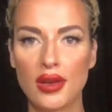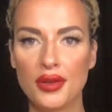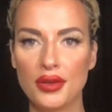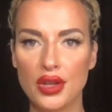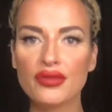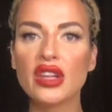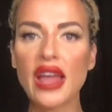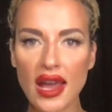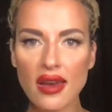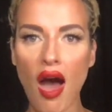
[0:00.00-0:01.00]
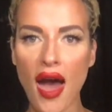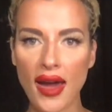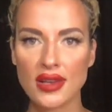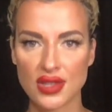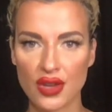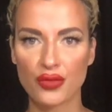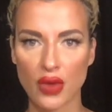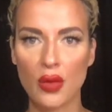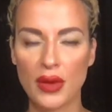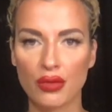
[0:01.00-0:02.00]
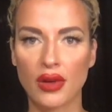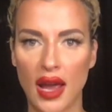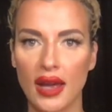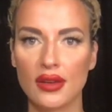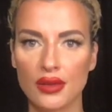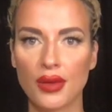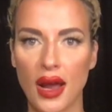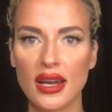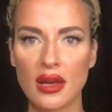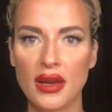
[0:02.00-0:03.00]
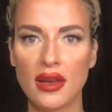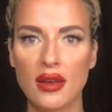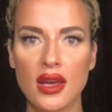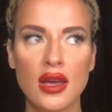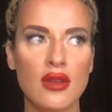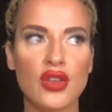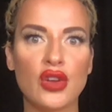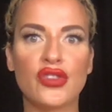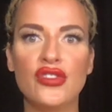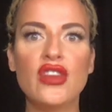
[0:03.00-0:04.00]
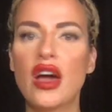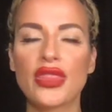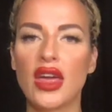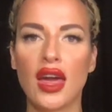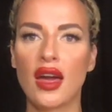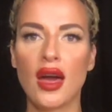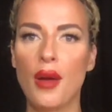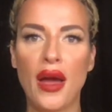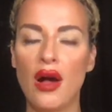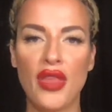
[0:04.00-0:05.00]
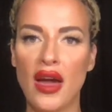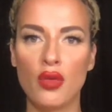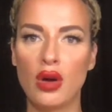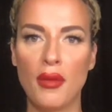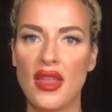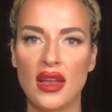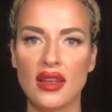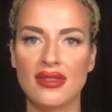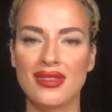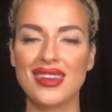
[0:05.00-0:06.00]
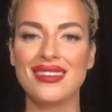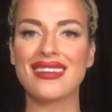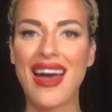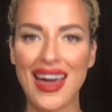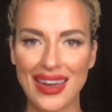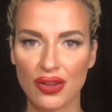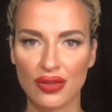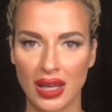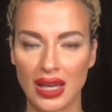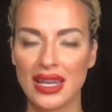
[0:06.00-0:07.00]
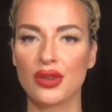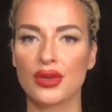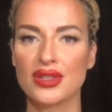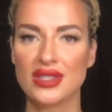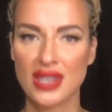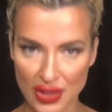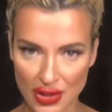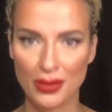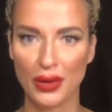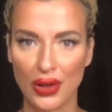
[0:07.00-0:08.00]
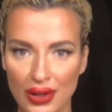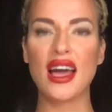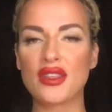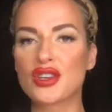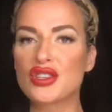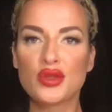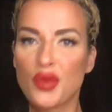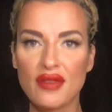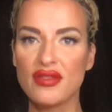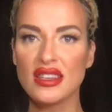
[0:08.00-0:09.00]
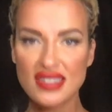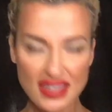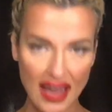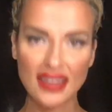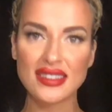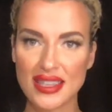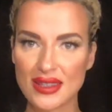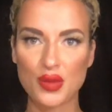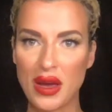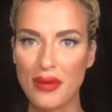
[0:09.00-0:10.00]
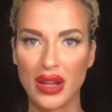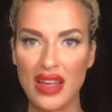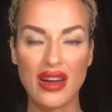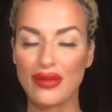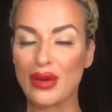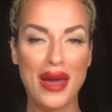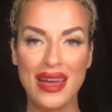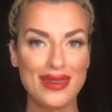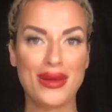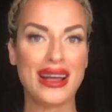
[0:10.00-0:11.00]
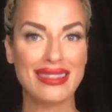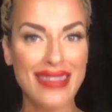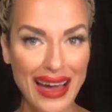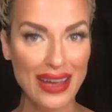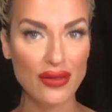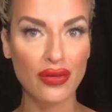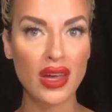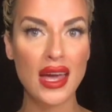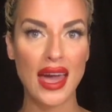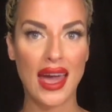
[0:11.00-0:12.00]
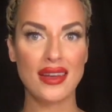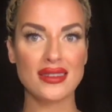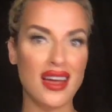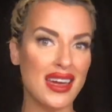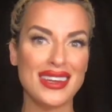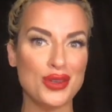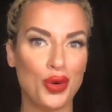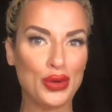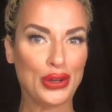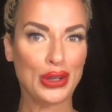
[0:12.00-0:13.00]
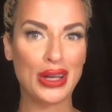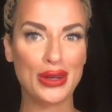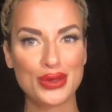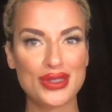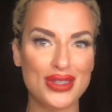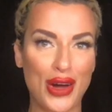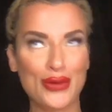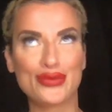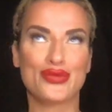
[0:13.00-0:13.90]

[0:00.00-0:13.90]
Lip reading: You've laid eyes on Romy Rain, right? I mean, there's nothing about that woman that isn't entirely irresistible. I think she's one of the sexiest people I've ever met in my life, and I get to hold her close, so